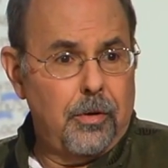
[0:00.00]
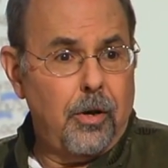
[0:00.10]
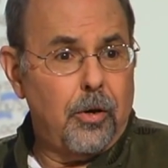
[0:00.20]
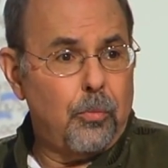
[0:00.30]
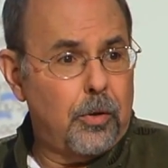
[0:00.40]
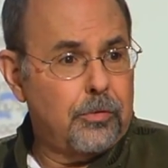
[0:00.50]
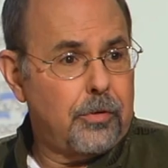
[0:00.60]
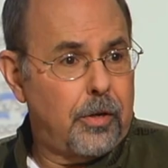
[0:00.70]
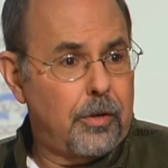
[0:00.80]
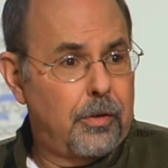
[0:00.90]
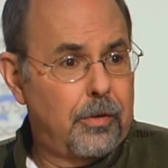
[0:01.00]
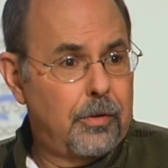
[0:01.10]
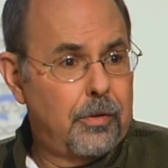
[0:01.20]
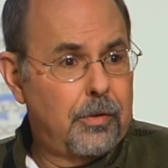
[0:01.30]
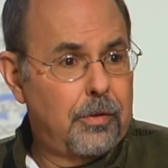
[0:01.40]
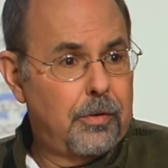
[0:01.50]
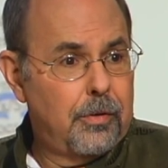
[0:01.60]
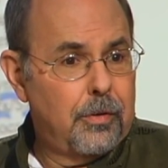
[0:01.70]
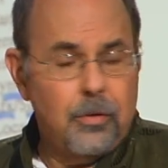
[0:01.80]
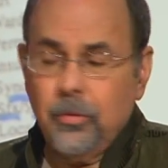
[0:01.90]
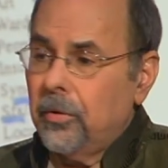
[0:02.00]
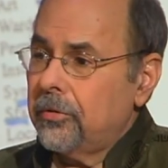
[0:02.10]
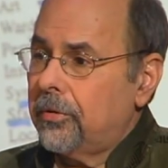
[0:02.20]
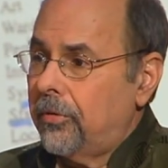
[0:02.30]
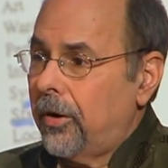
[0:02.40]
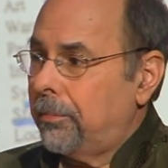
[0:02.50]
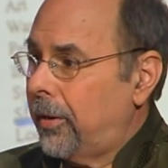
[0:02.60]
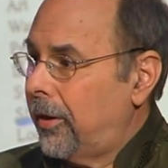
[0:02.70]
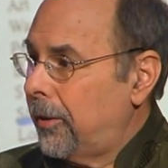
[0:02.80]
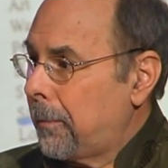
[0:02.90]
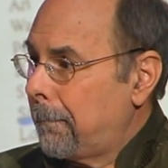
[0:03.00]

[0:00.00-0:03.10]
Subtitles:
on Wednesday. Who wants to drop by?